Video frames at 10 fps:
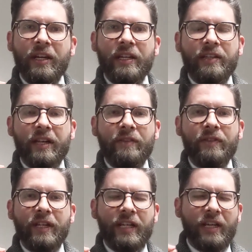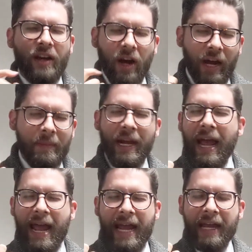Instead of thinking I'm in
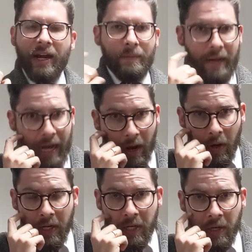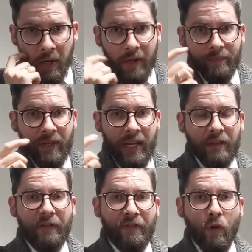A, I'm now in
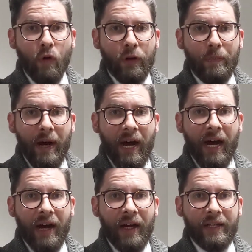the 4th bar.